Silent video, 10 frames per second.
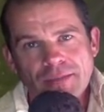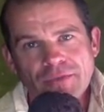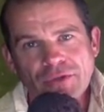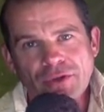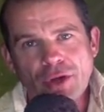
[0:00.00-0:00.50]

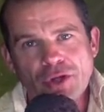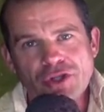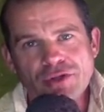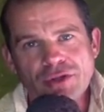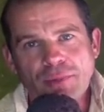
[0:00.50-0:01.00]
So the
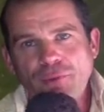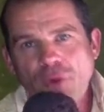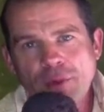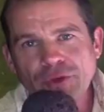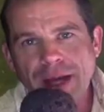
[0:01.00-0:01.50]
notion that the
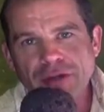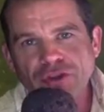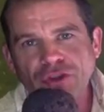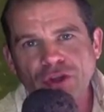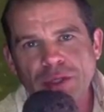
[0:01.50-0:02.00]
performance manager
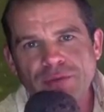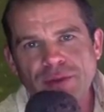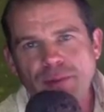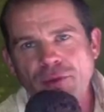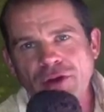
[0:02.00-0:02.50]
says, "I'll oh, give them
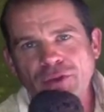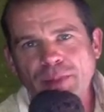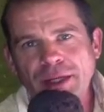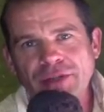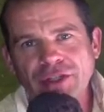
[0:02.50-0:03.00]
the riders
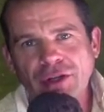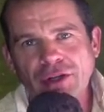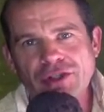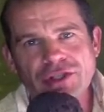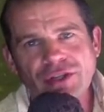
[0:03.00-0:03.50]
better
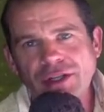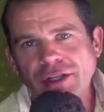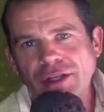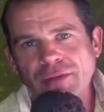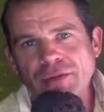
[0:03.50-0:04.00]
technology," it's no, you're
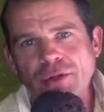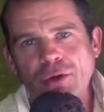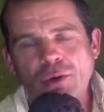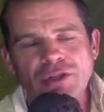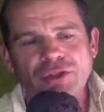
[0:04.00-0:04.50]
not. You're
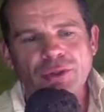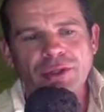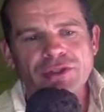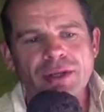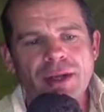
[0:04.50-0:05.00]
all you're
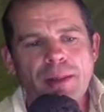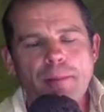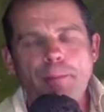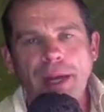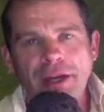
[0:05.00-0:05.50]
doing is you're
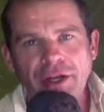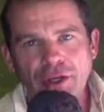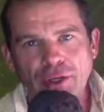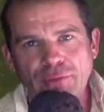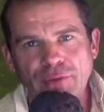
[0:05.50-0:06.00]
bending
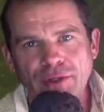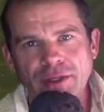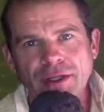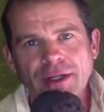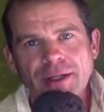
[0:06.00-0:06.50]

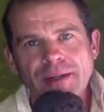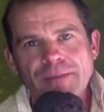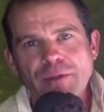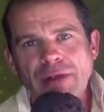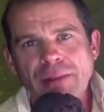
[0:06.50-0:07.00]
over,
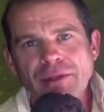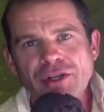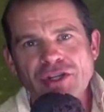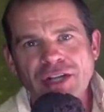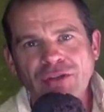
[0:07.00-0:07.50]
you're grabbing
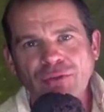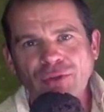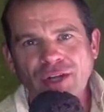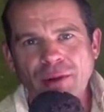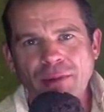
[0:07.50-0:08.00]
your cheeks,
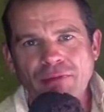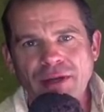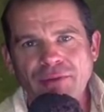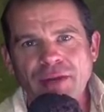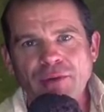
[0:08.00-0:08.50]
flirting them open,
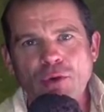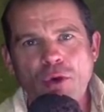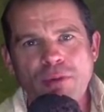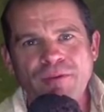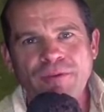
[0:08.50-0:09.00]
ready for that
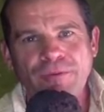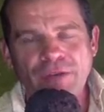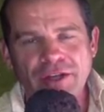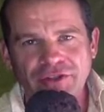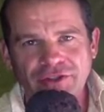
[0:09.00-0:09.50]
corporate
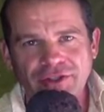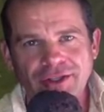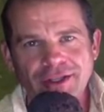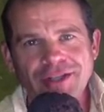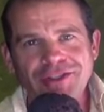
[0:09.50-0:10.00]
fist
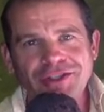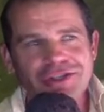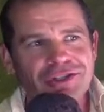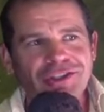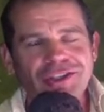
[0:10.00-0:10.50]
to
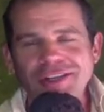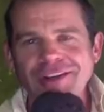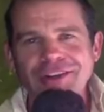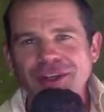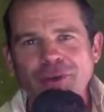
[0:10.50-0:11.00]
just you know.
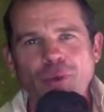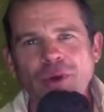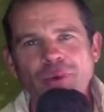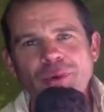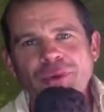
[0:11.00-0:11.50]
It's like
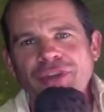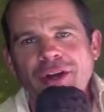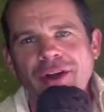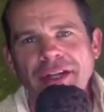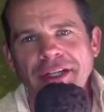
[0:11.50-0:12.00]
what, what what's
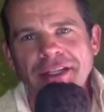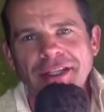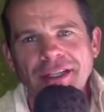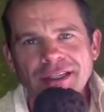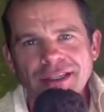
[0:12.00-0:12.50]
going on there?
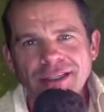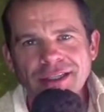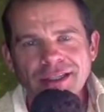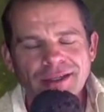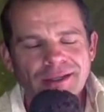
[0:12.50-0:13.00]
You
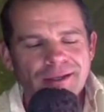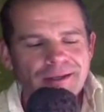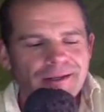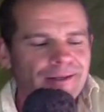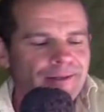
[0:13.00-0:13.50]
know?
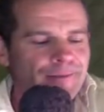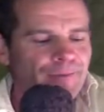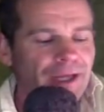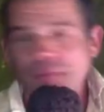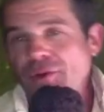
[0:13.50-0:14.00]

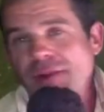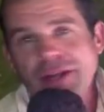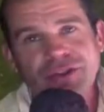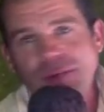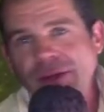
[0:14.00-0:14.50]
And hey, if you're in that stuff,